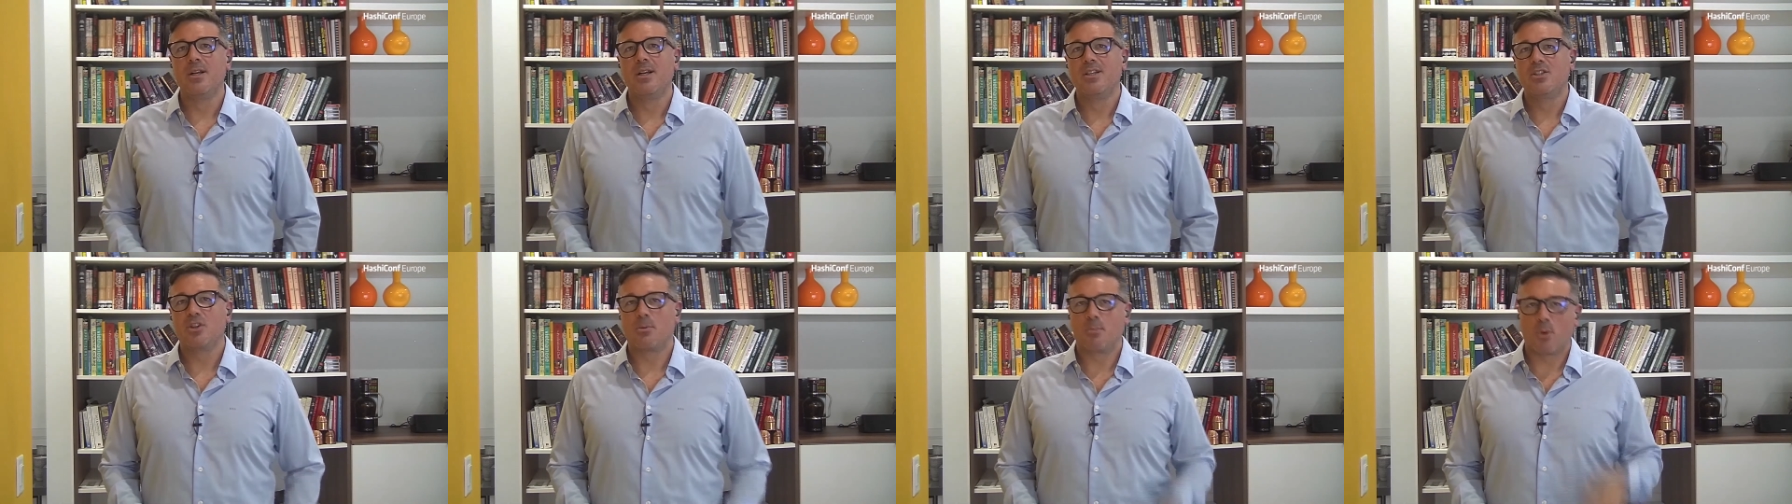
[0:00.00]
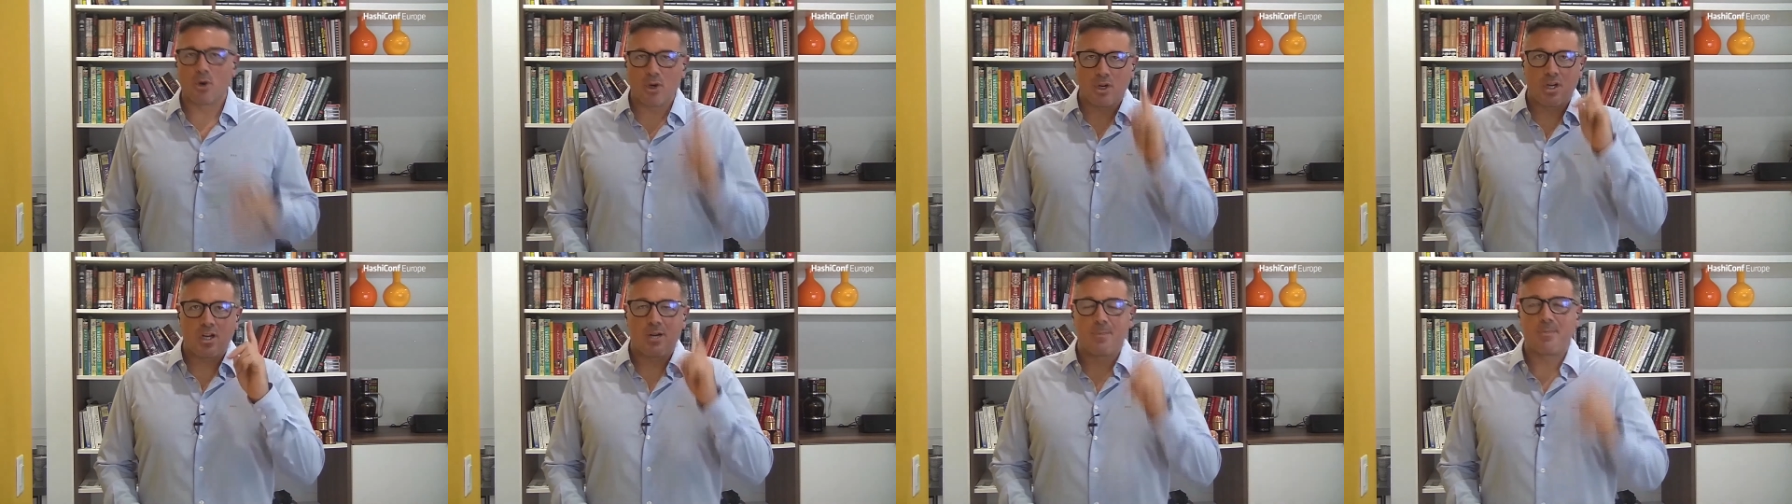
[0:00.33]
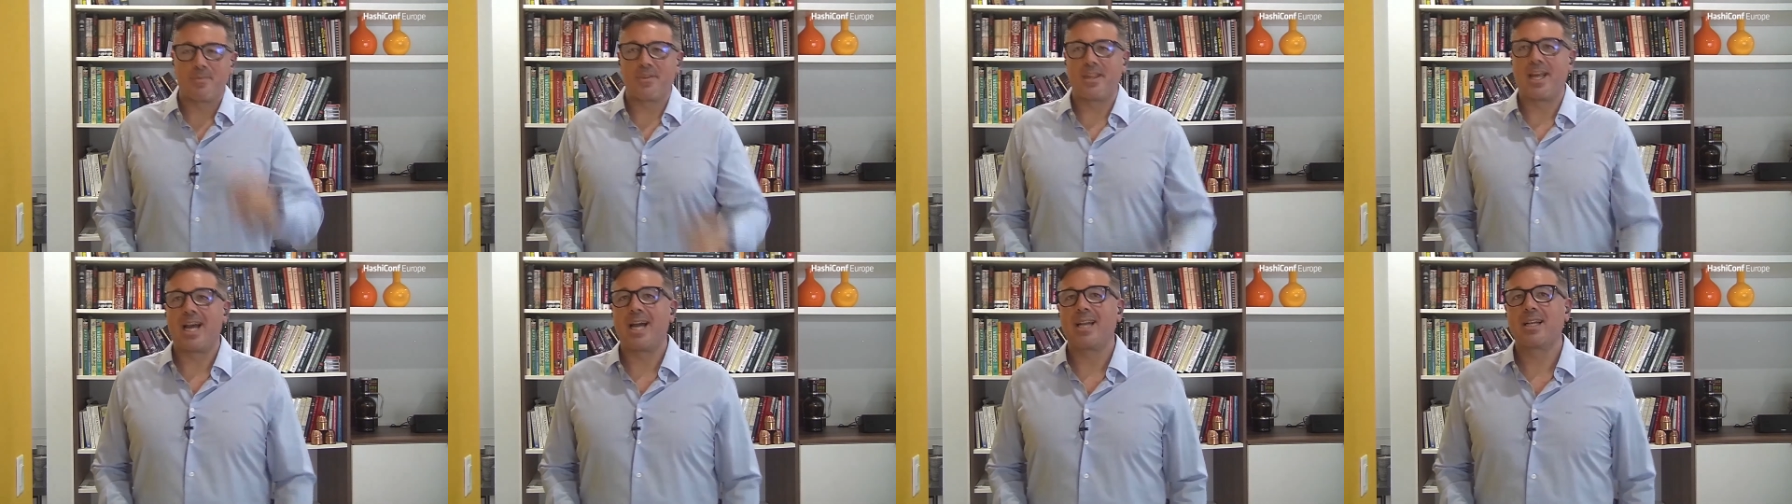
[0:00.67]
So more to come
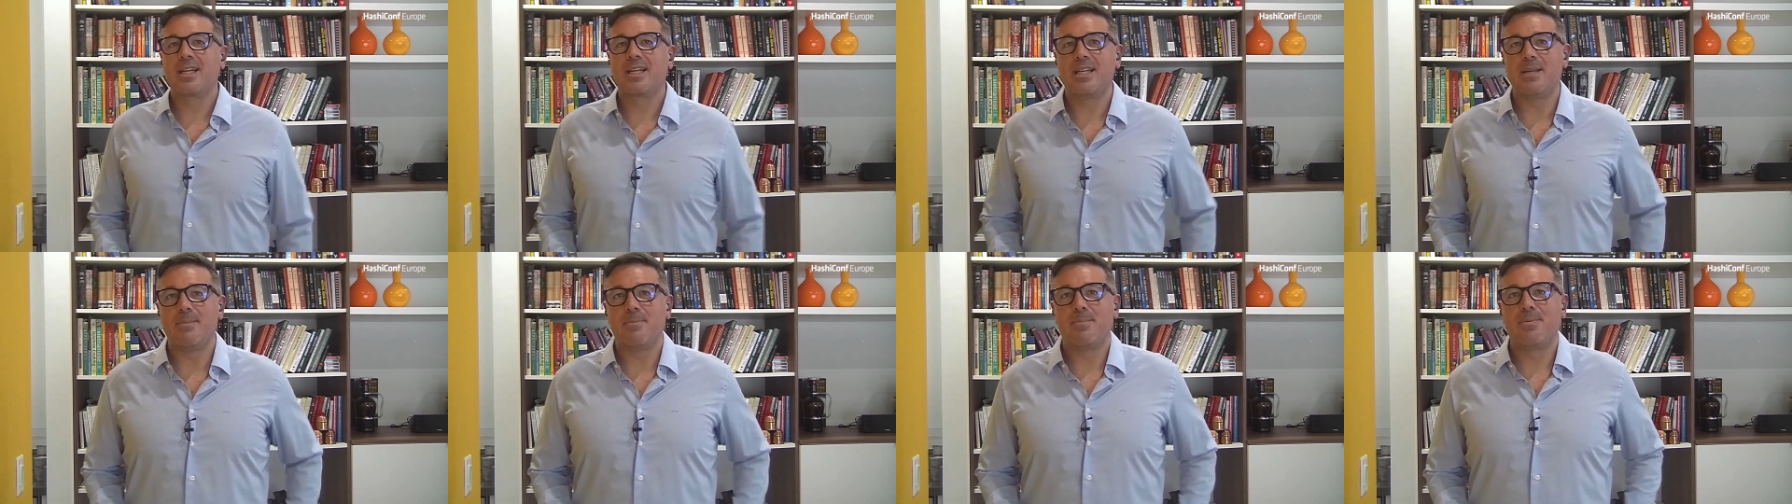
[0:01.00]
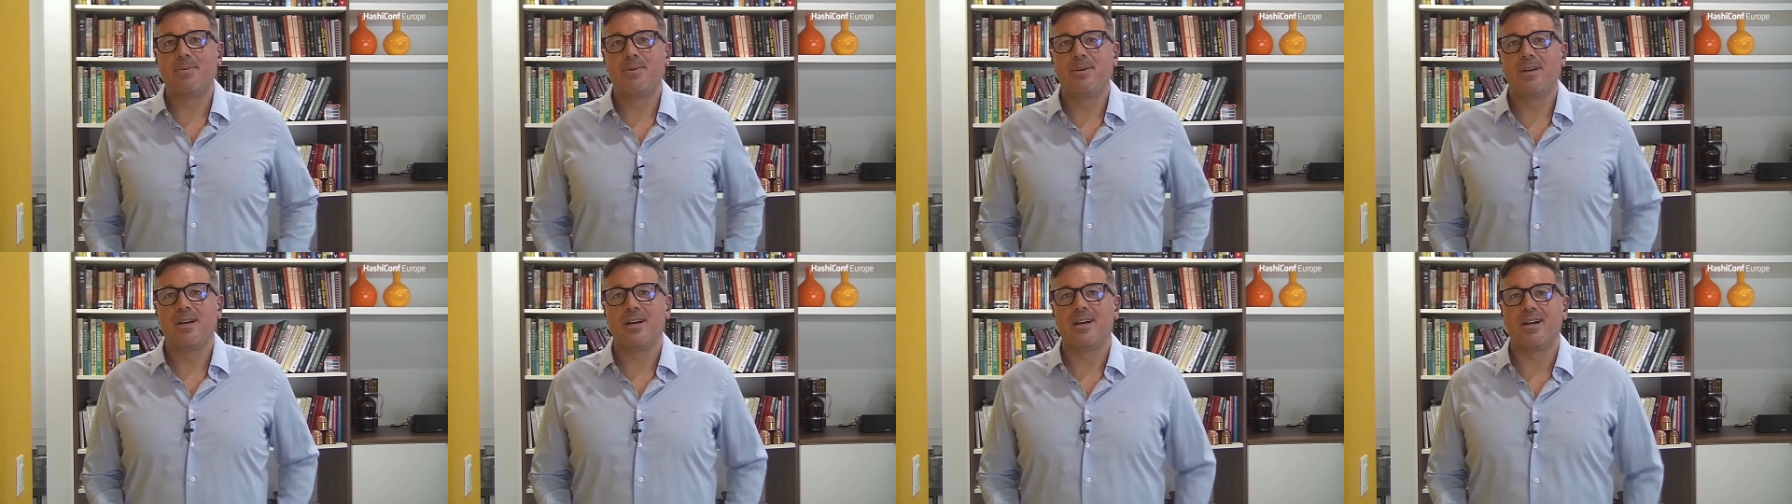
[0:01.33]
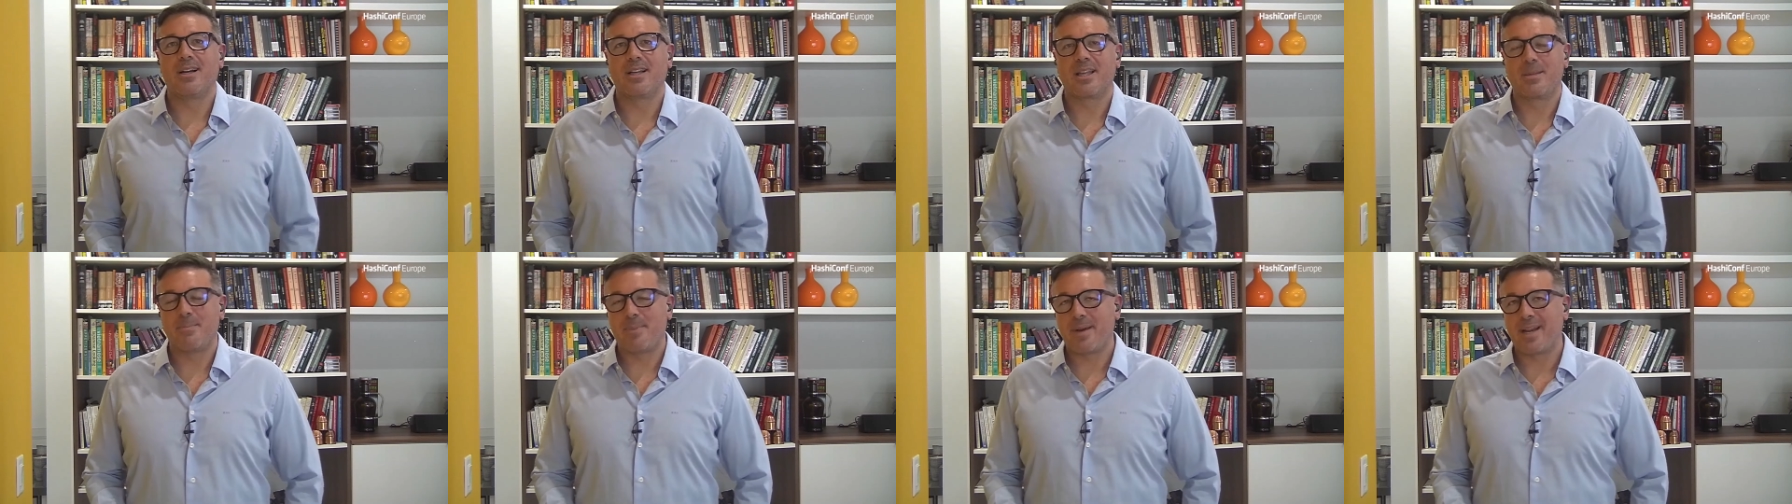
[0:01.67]
on that, keep, uh,
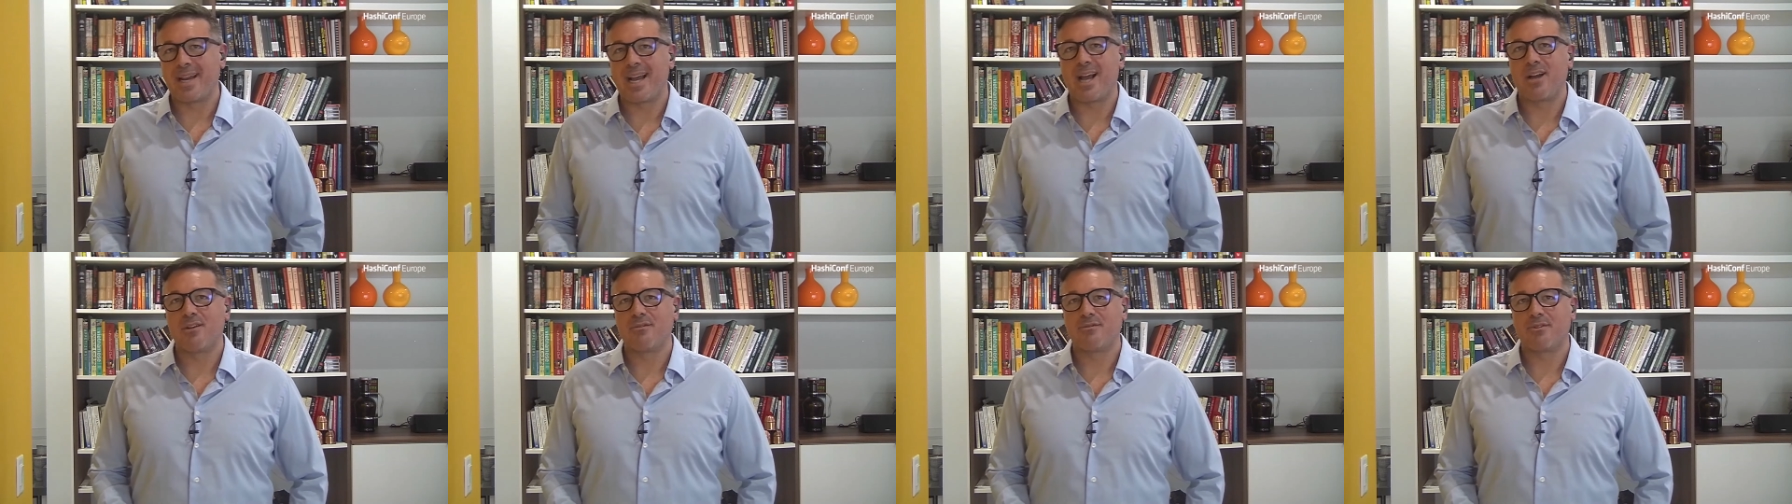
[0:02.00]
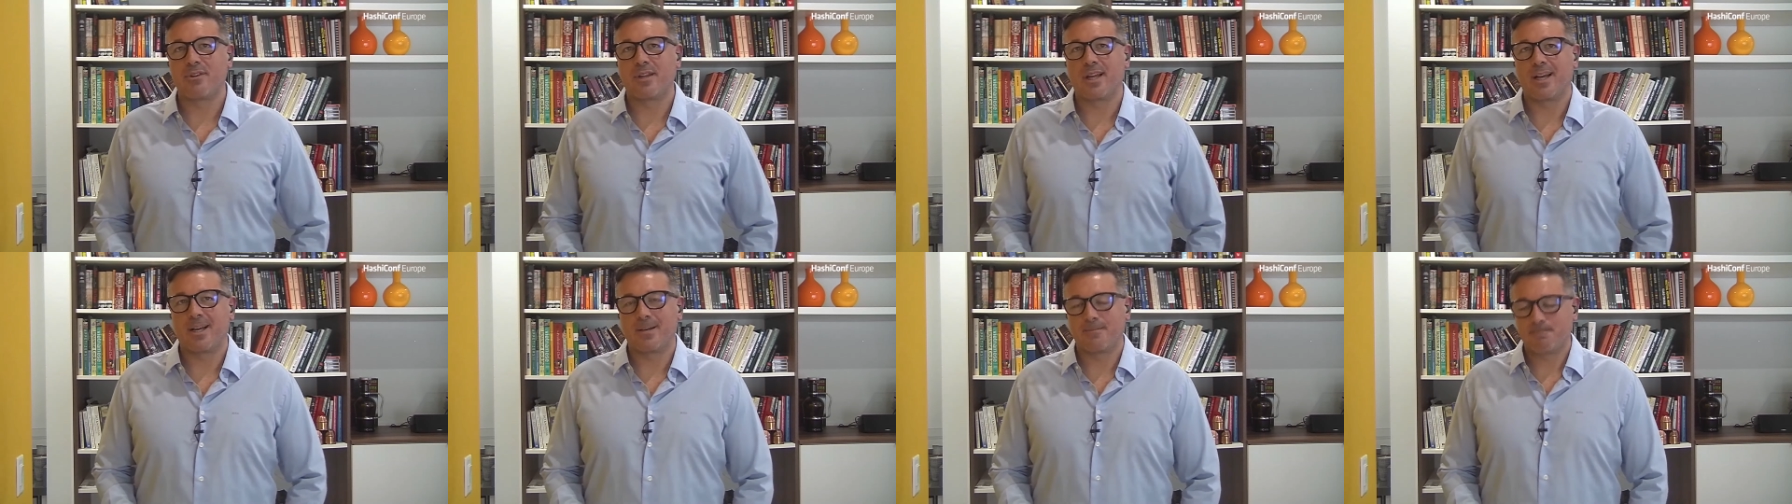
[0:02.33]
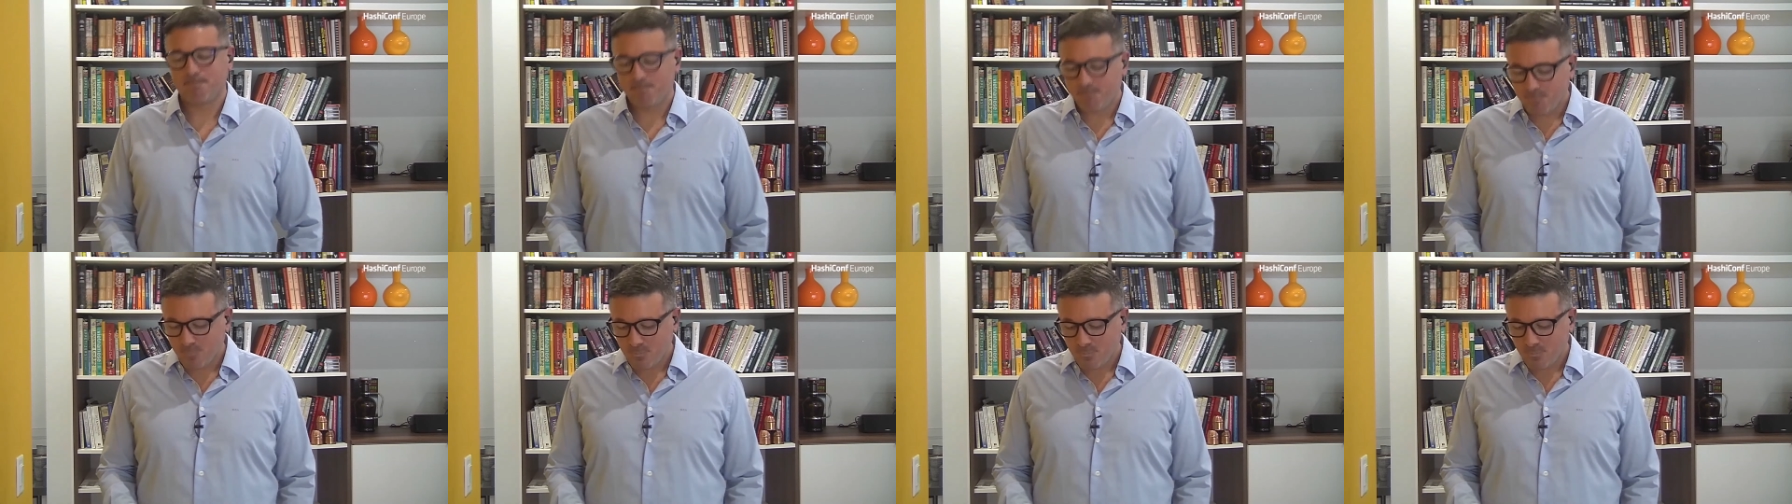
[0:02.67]
keep an eye out for that.